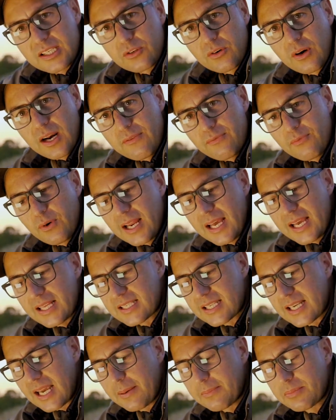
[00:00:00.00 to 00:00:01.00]
Great for
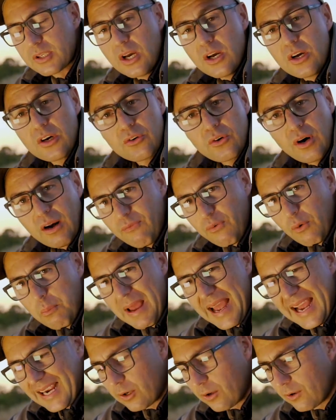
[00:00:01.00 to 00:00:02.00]
landscapes, great for
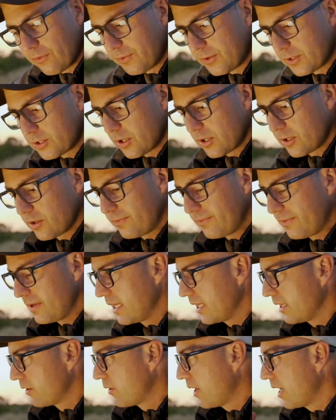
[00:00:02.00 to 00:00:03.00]
macro
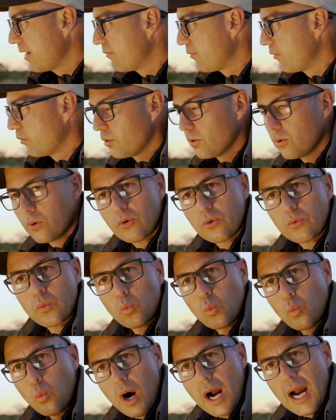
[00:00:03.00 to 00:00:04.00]
photography, great for
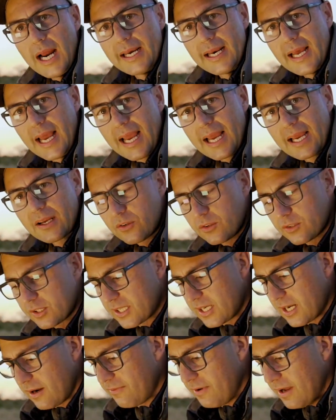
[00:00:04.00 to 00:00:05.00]
wider angle
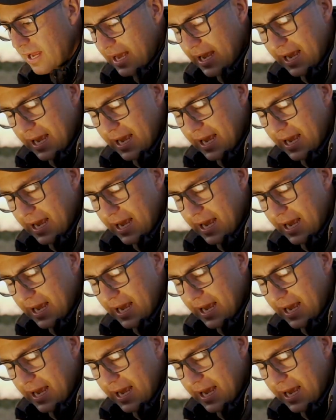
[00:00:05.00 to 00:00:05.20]
stuff.